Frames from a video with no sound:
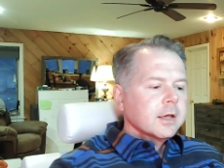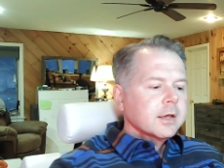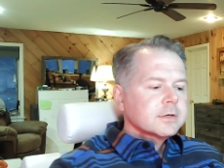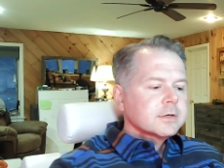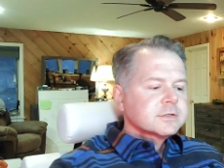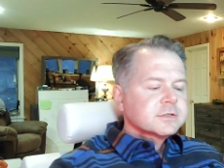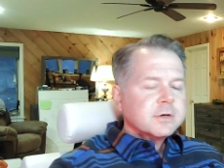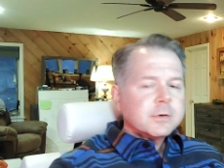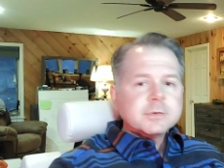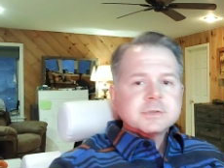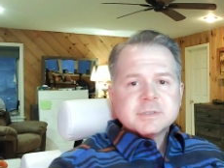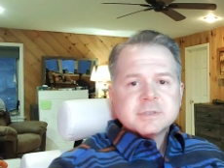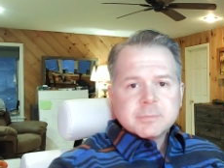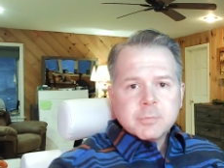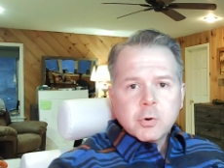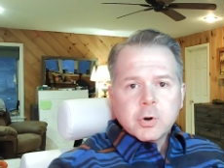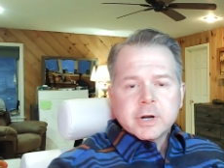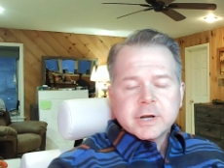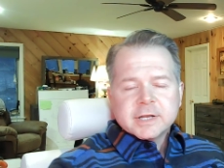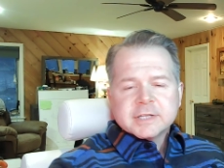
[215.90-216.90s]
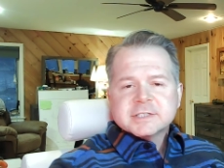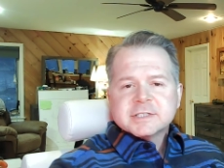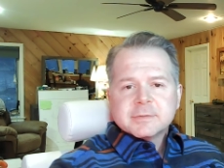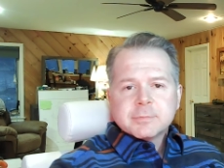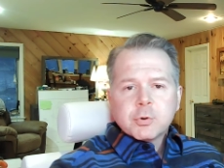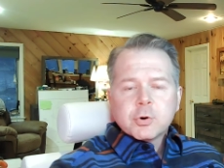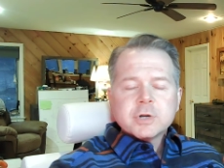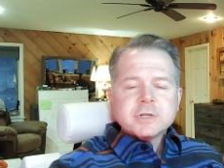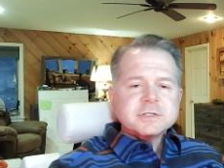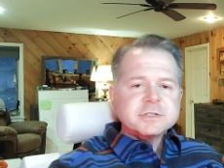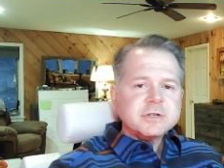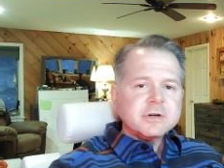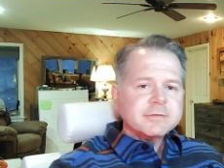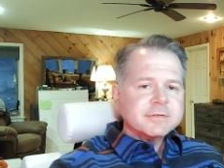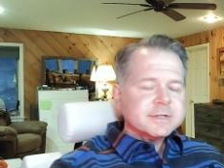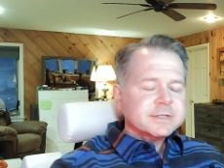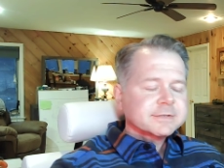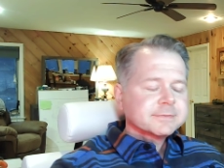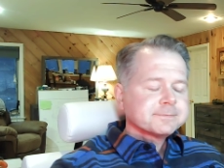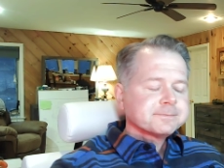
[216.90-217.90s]
So it's important. It's an important
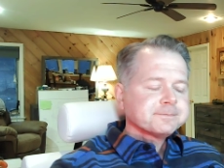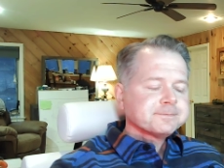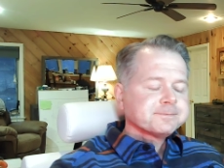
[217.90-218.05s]
service.